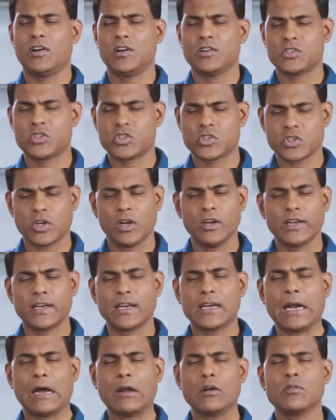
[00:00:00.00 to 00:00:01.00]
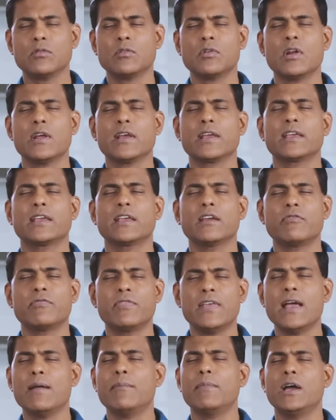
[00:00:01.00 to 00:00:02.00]
on solid ground.
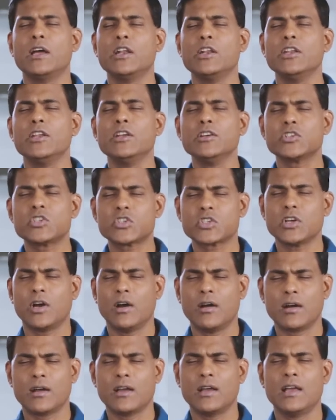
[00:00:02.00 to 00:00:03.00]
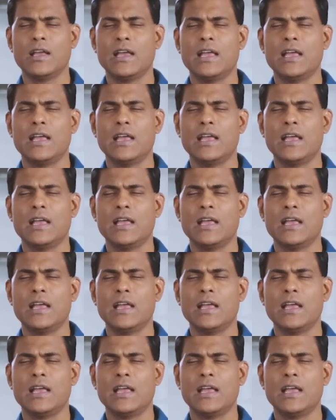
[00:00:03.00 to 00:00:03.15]
Give them a new song.